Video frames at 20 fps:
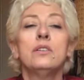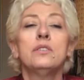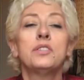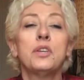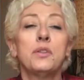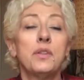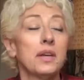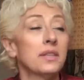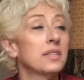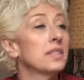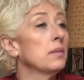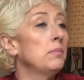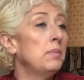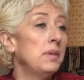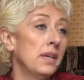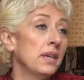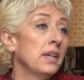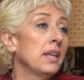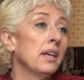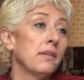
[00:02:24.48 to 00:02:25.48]
So that's the
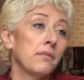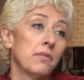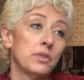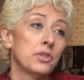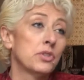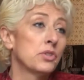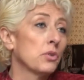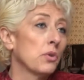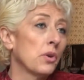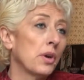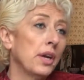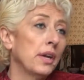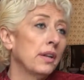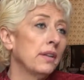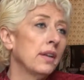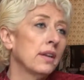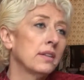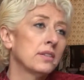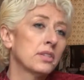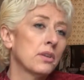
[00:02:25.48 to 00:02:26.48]
beginning of the story,
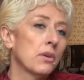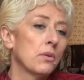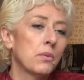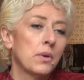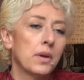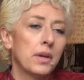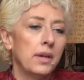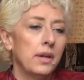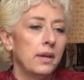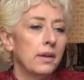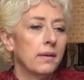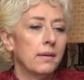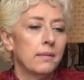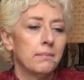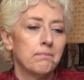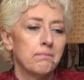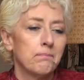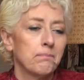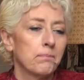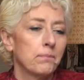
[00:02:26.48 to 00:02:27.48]
and that's already
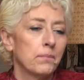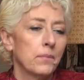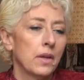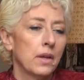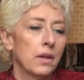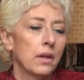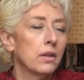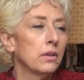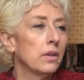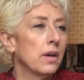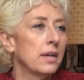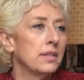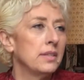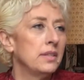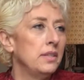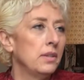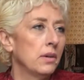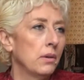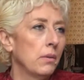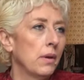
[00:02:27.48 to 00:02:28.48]
a lot
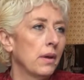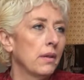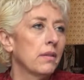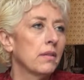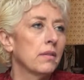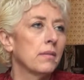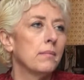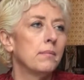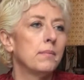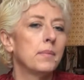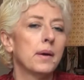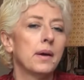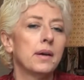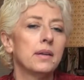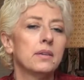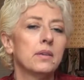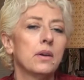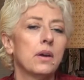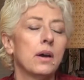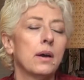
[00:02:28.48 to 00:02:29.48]
to deal with.
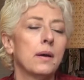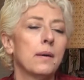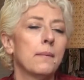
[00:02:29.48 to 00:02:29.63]
But